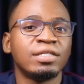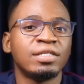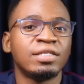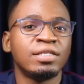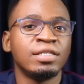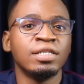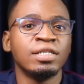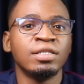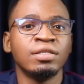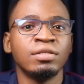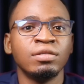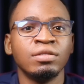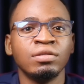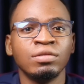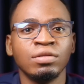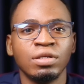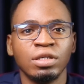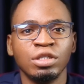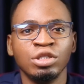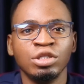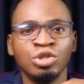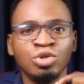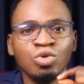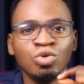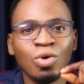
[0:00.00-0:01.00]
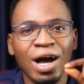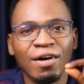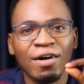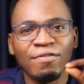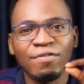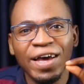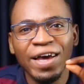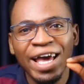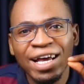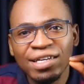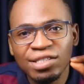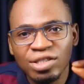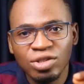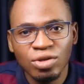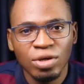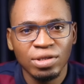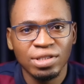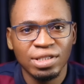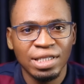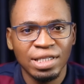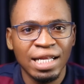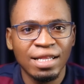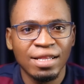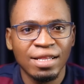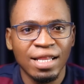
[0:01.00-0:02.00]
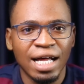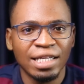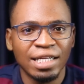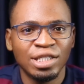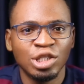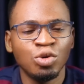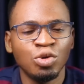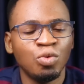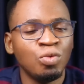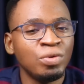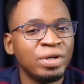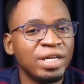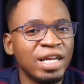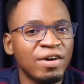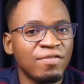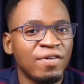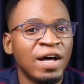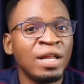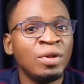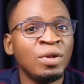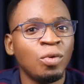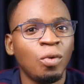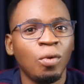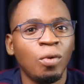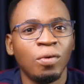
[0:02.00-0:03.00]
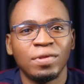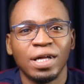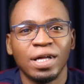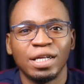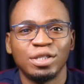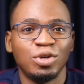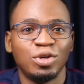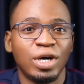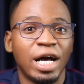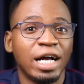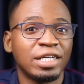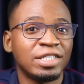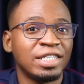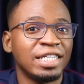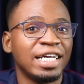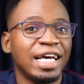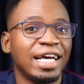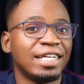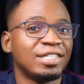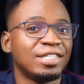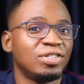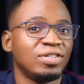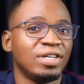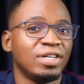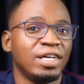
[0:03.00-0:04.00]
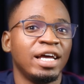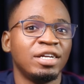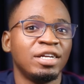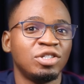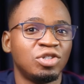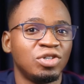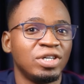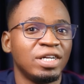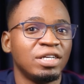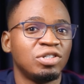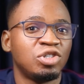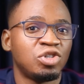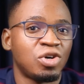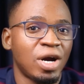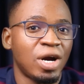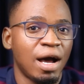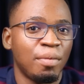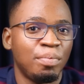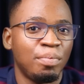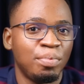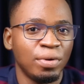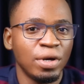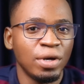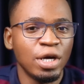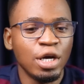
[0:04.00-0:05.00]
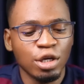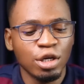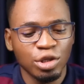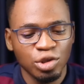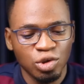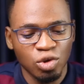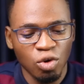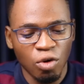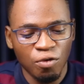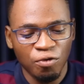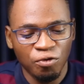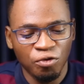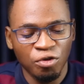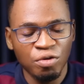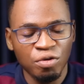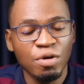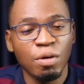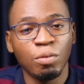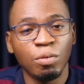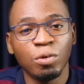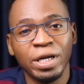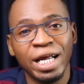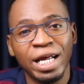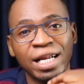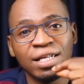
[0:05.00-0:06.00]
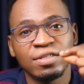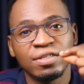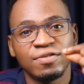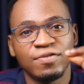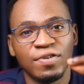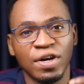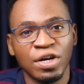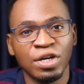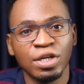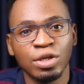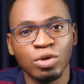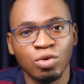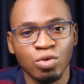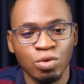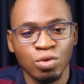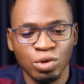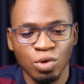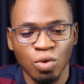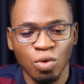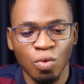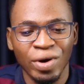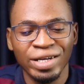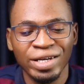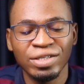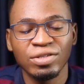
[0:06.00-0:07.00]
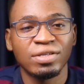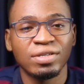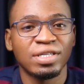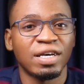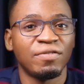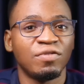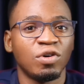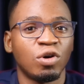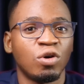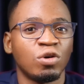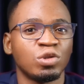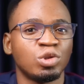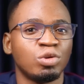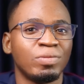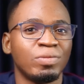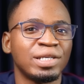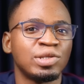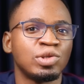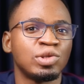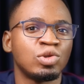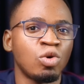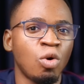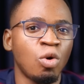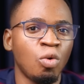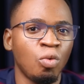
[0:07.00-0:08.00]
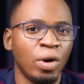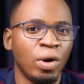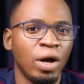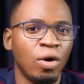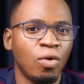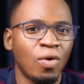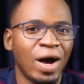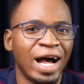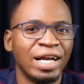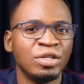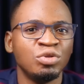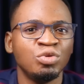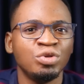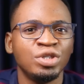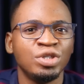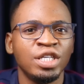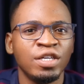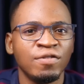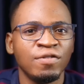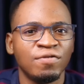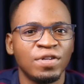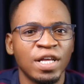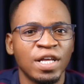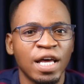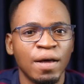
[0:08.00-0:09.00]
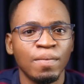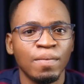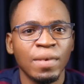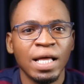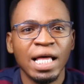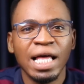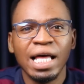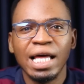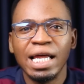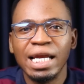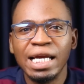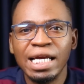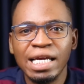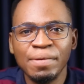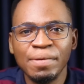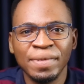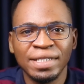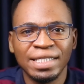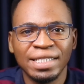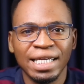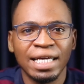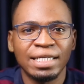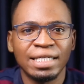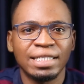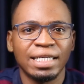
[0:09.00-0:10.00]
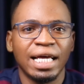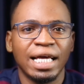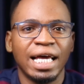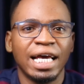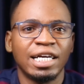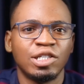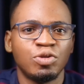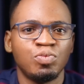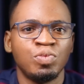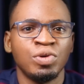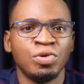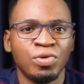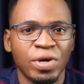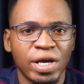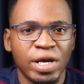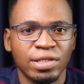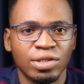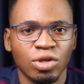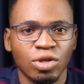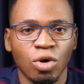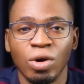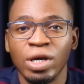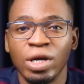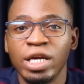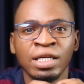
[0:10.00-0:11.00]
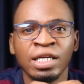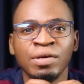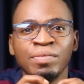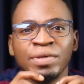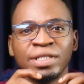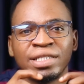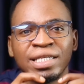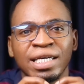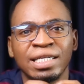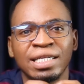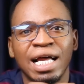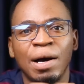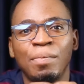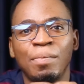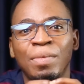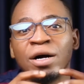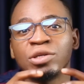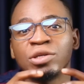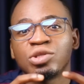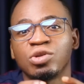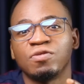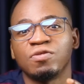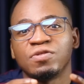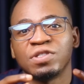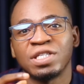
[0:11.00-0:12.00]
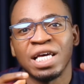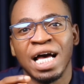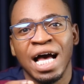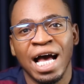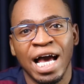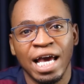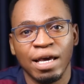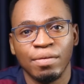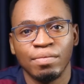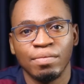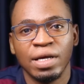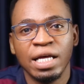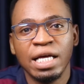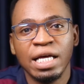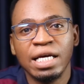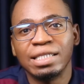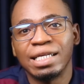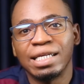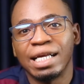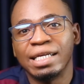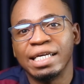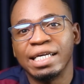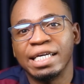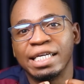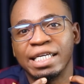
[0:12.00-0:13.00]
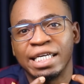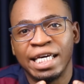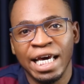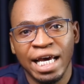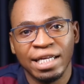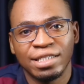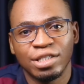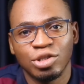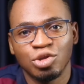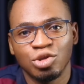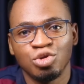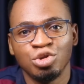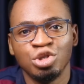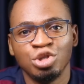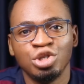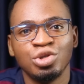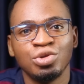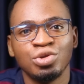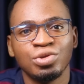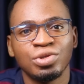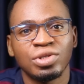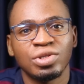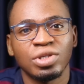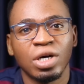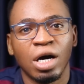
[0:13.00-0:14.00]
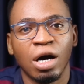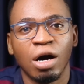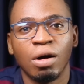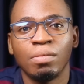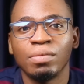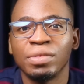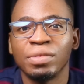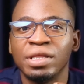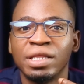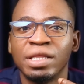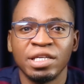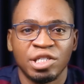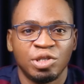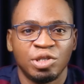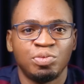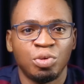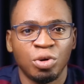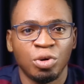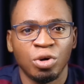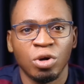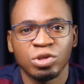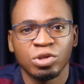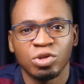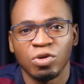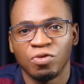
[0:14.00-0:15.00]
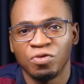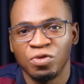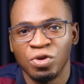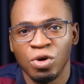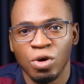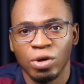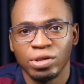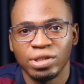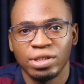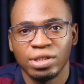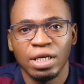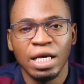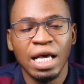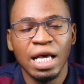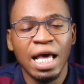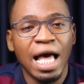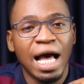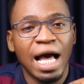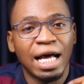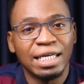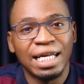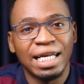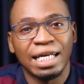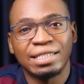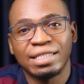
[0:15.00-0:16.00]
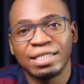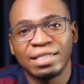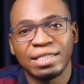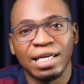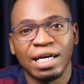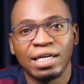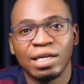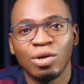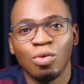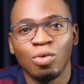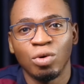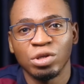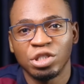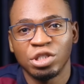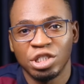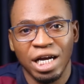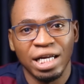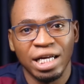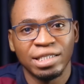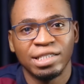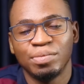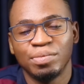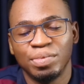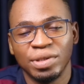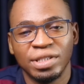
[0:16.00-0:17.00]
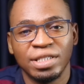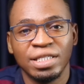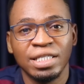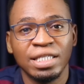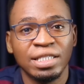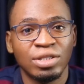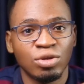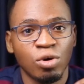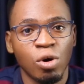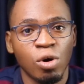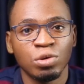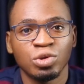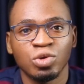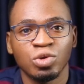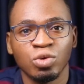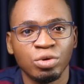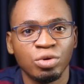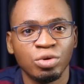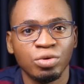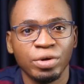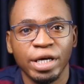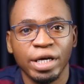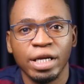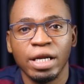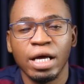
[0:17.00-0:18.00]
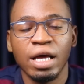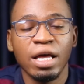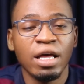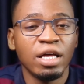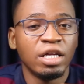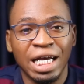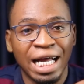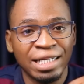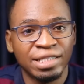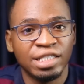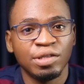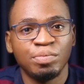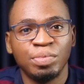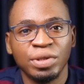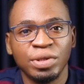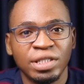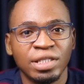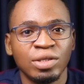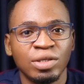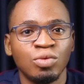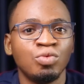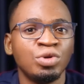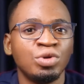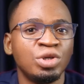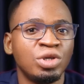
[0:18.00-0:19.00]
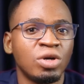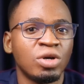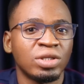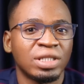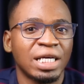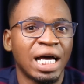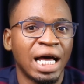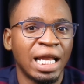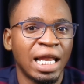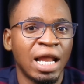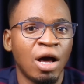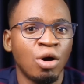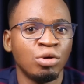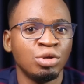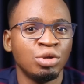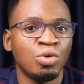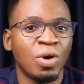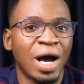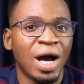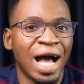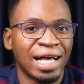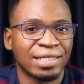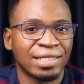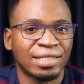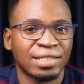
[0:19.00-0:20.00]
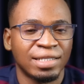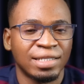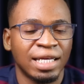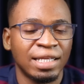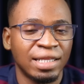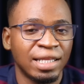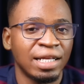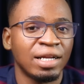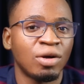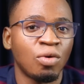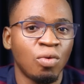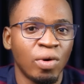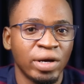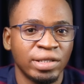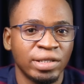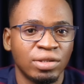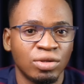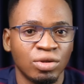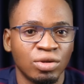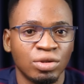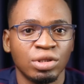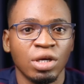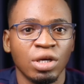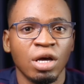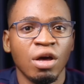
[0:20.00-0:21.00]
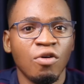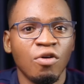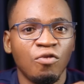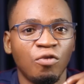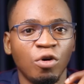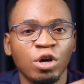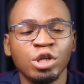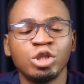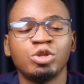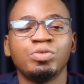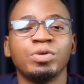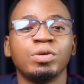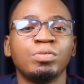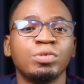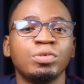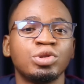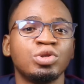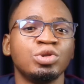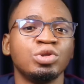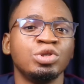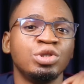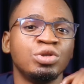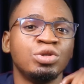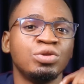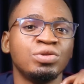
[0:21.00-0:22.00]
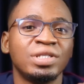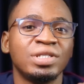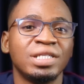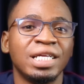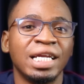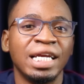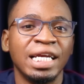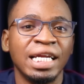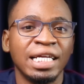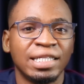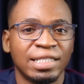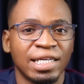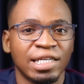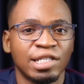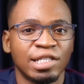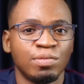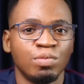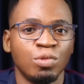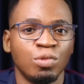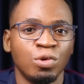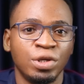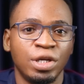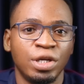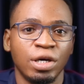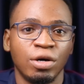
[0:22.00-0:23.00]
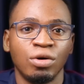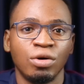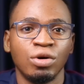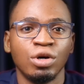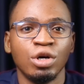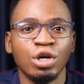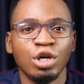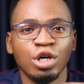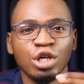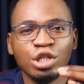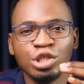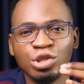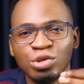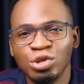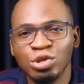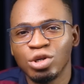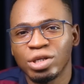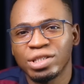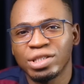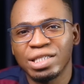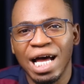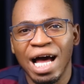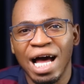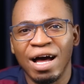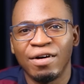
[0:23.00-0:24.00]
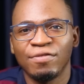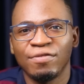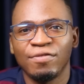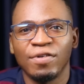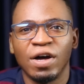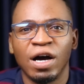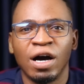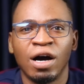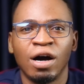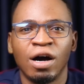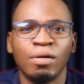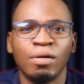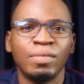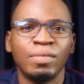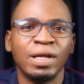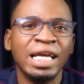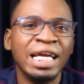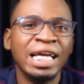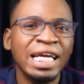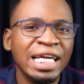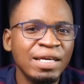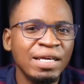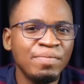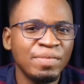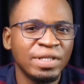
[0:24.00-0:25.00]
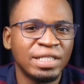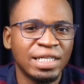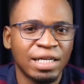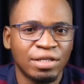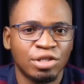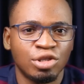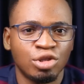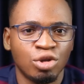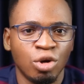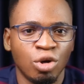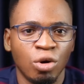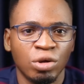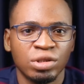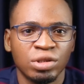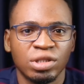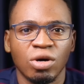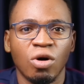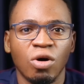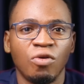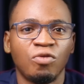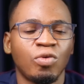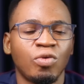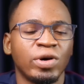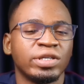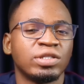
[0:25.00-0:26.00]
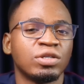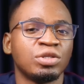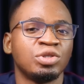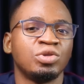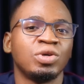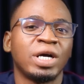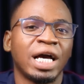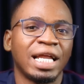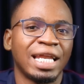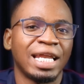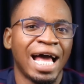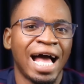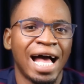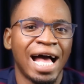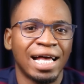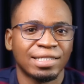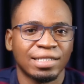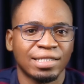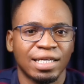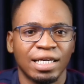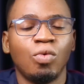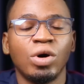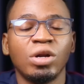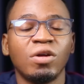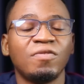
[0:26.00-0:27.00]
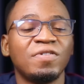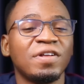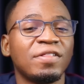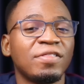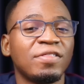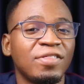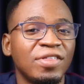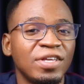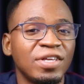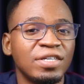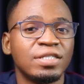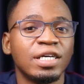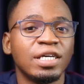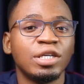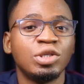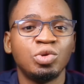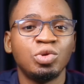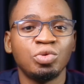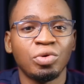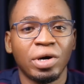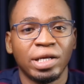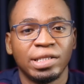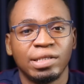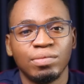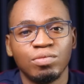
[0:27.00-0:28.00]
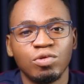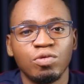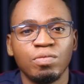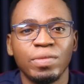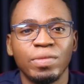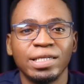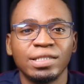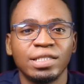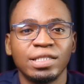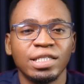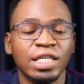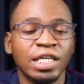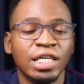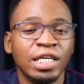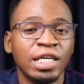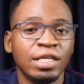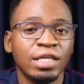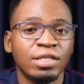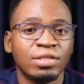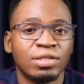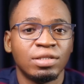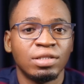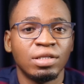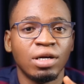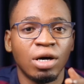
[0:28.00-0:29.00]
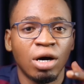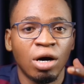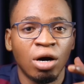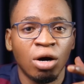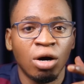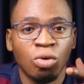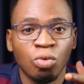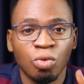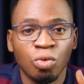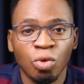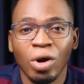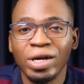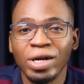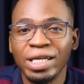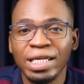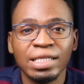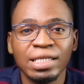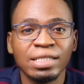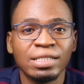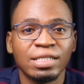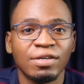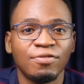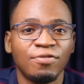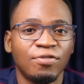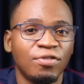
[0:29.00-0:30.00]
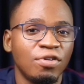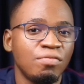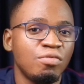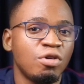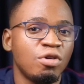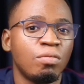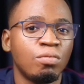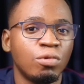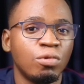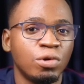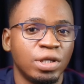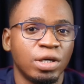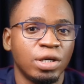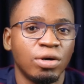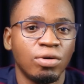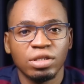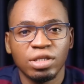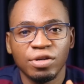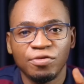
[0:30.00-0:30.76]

Till you have exhausted that, you would never know that you're actually entering a trap. So freemium model is very good when you serve your customers so well and you give them limited experience or limited amount of time that they get to use this product of yours. And that's exactly what ChatGPT is also doing. ChatGPT would not allow you ask certain questions. For you to be able to use the latest model, you just have limited slots of questions you can ask. One of the things they do at the moment is running the freemium model.